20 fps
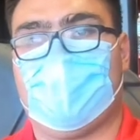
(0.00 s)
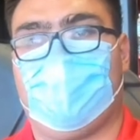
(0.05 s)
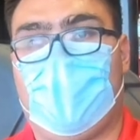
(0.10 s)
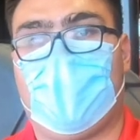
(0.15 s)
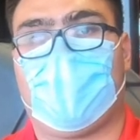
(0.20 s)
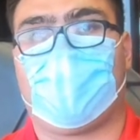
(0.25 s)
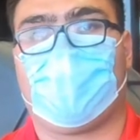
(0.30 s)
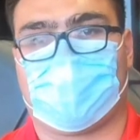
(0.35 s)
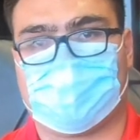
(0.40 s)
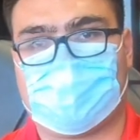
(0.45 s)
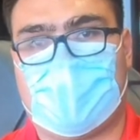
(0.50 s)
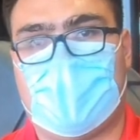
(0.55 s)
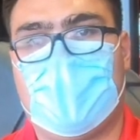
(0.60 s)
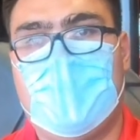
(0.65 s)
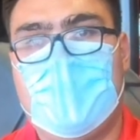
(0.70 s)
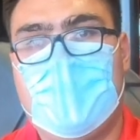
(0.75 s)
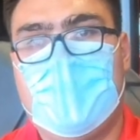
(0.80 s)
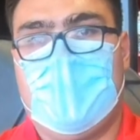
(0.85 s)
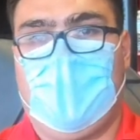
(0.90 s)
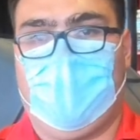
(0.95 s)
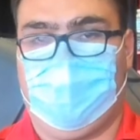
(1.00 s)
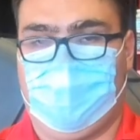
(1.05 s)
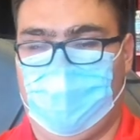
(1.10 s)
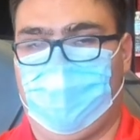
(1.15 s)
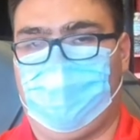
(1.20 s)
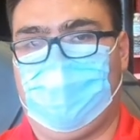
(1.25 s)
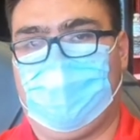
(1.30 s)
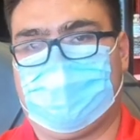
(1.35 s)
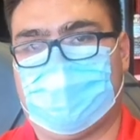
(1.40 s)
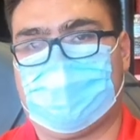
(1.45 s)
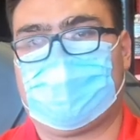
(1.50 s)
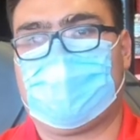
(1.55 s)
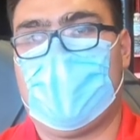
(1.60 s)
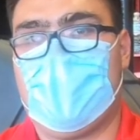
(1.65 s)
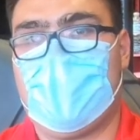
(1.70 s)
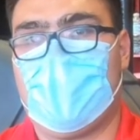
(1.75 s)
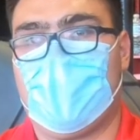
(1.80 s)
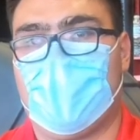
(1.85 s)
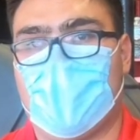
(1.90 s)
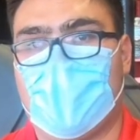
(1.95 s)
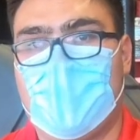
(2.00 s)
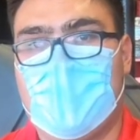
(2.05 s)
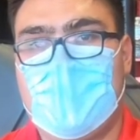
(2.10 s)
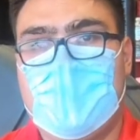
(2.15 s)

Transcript: valve cores out and deflate the tire.